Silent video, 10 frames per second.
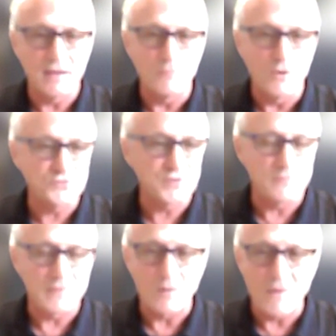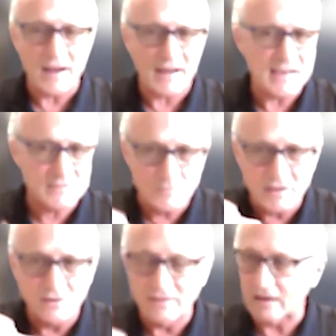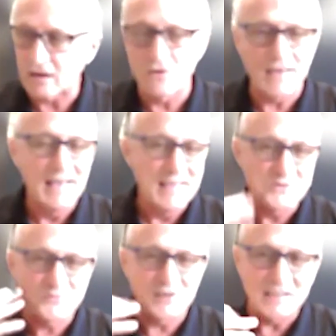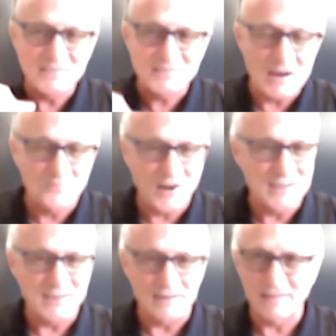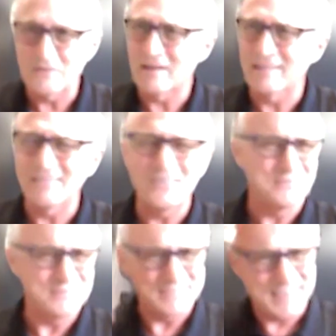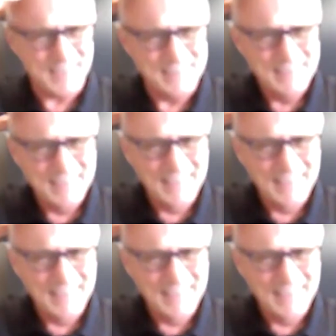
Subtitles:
And most of them, I go back and ask them later, like, oh, yeah, it was for an inside project. They went, oh, okay.